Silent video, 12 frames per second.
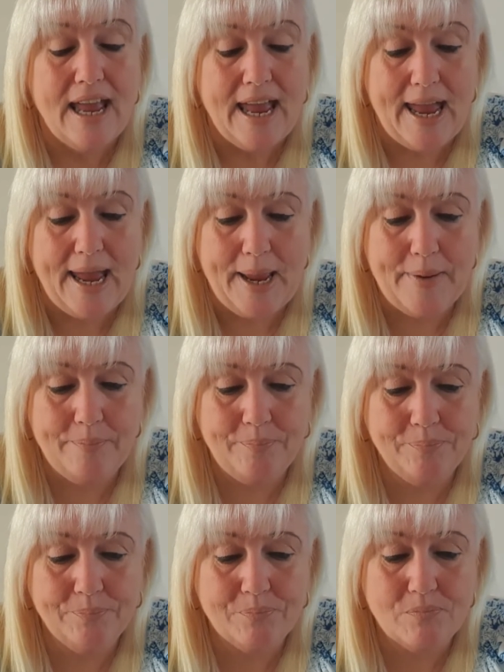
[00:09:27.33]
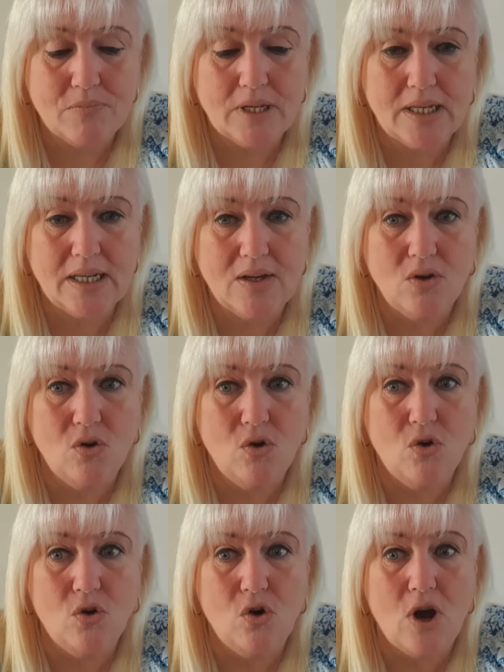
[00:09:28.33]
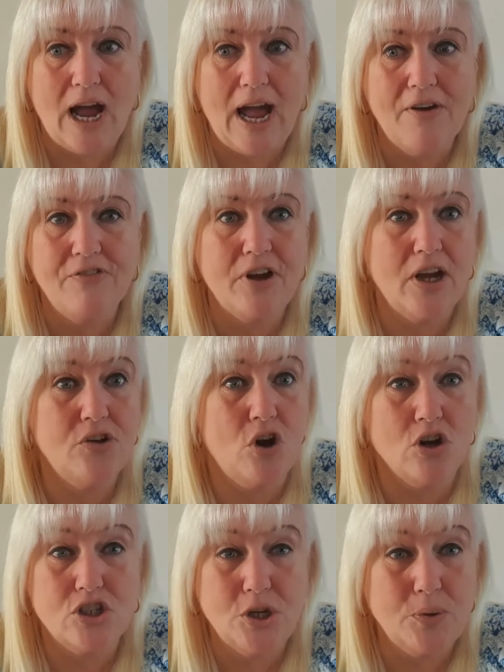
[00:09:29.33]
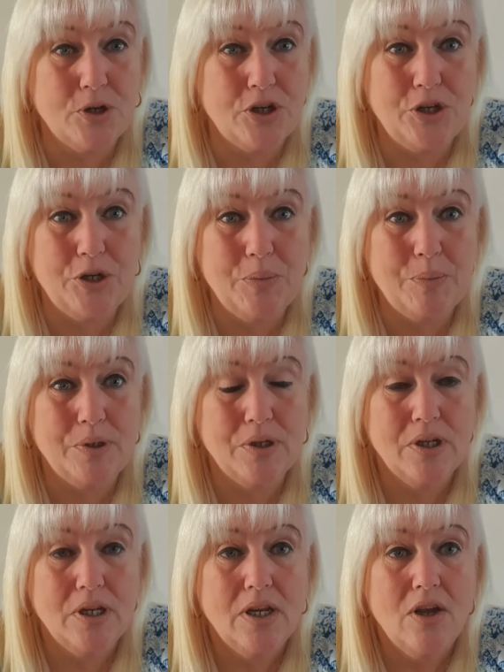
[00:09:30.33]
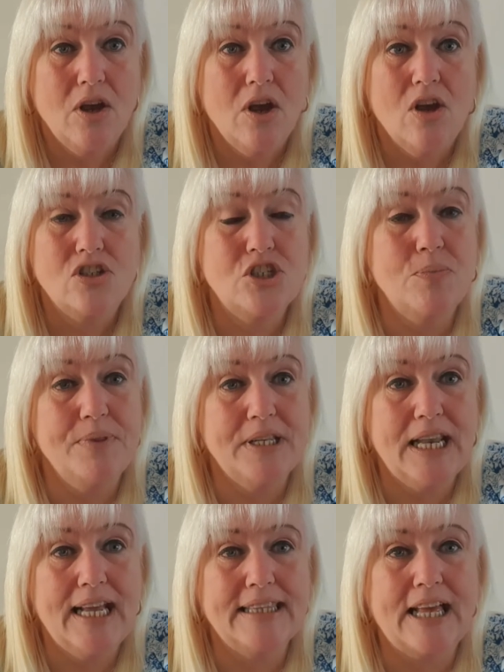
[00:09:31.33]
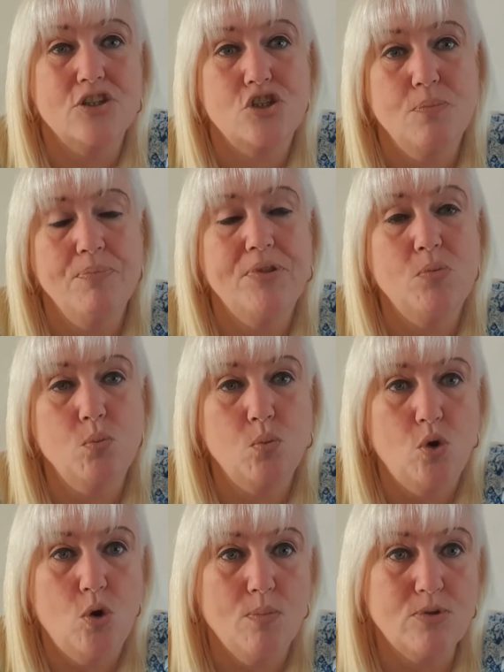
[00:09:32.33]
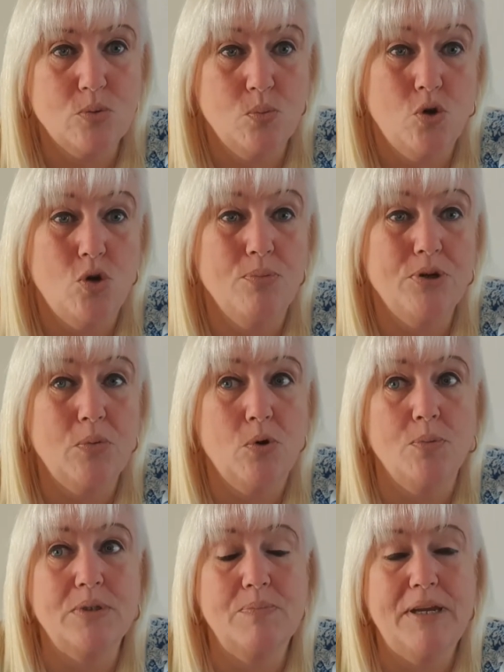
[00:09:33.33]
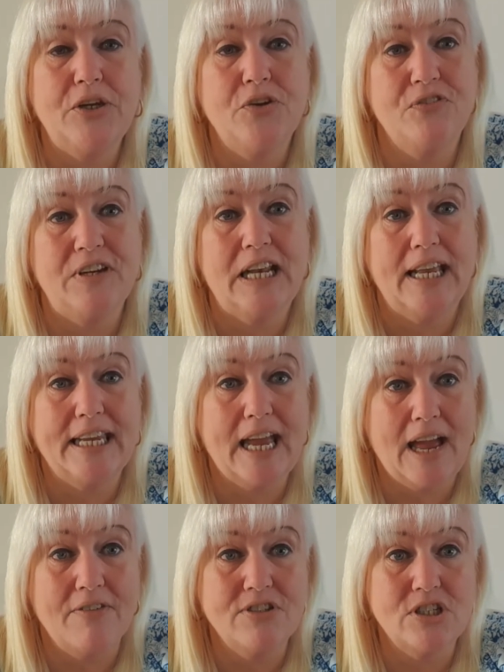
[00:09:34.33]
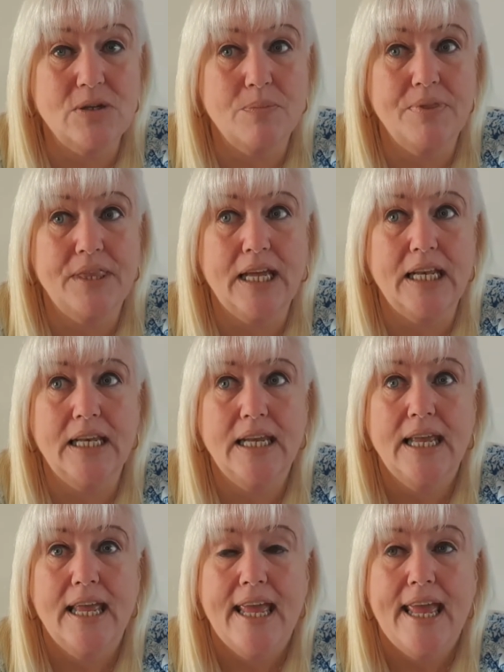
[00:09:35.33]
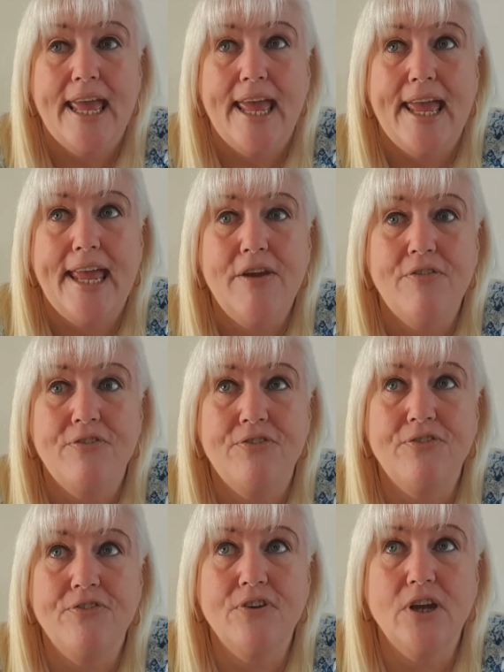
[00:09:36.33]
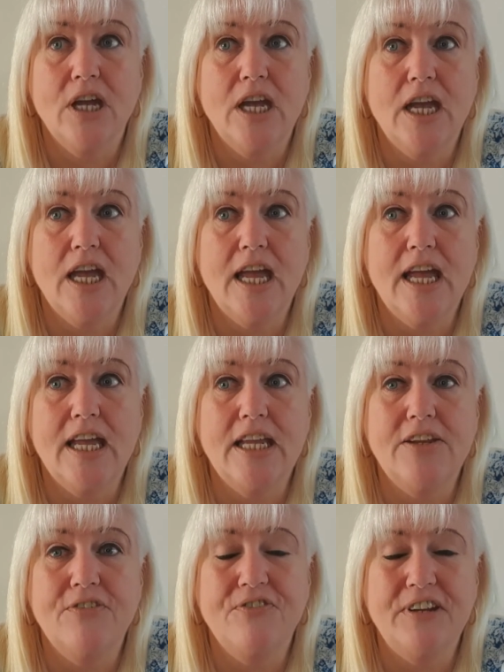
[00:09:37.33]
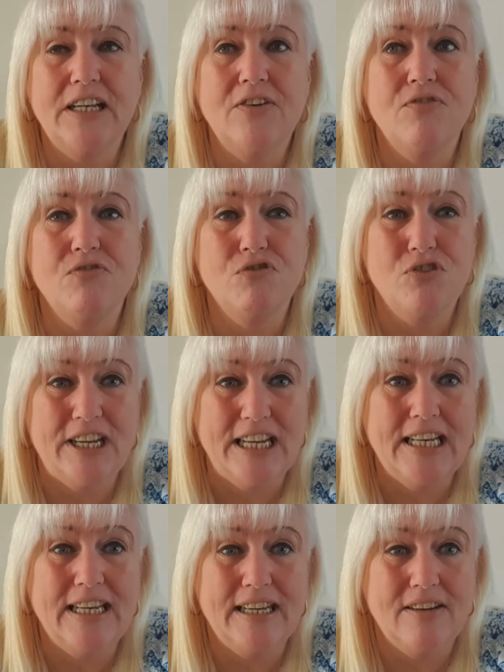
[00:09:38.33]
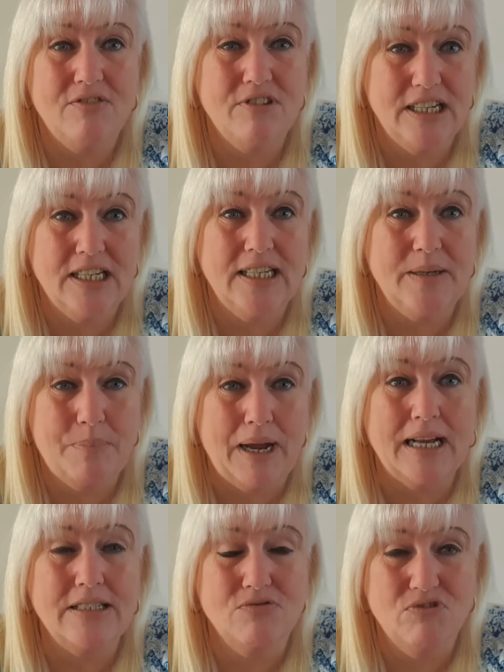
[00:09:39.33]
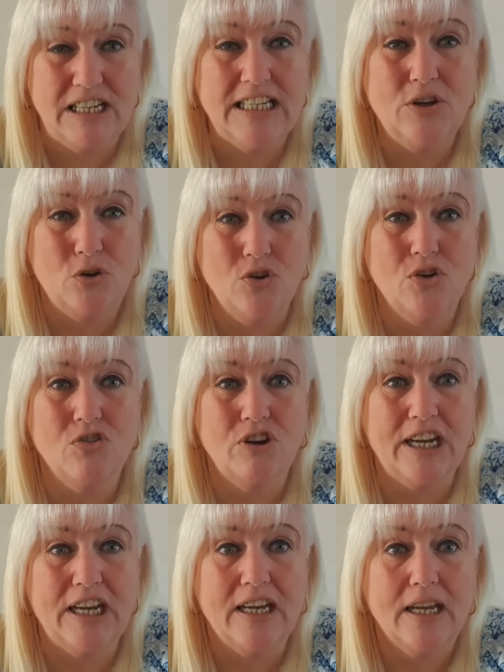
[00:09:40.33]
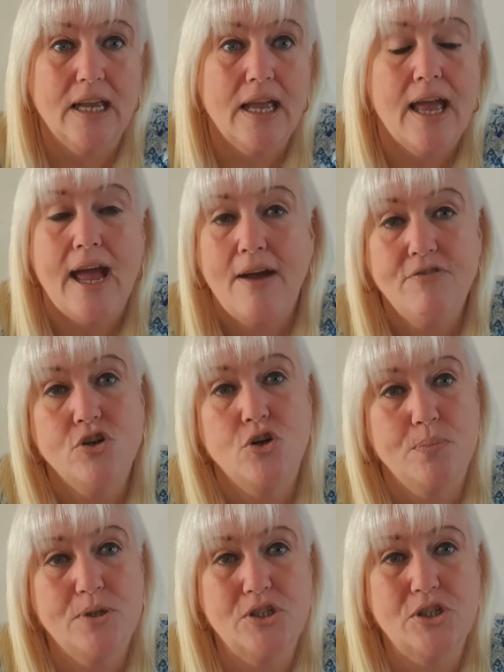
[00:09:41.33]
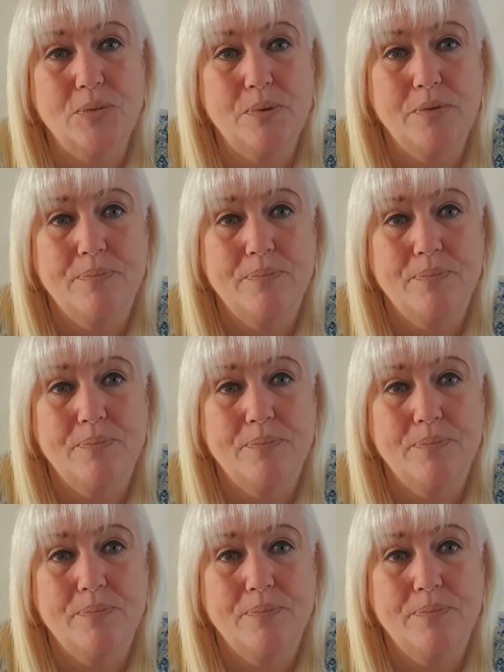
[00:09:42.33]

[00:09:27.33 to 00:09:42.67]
or have an OXO cube, something like that, something warm to warm you up, to make you feel like you're having something. If you're feeling really, really bad and really hungry, have a cup of soup.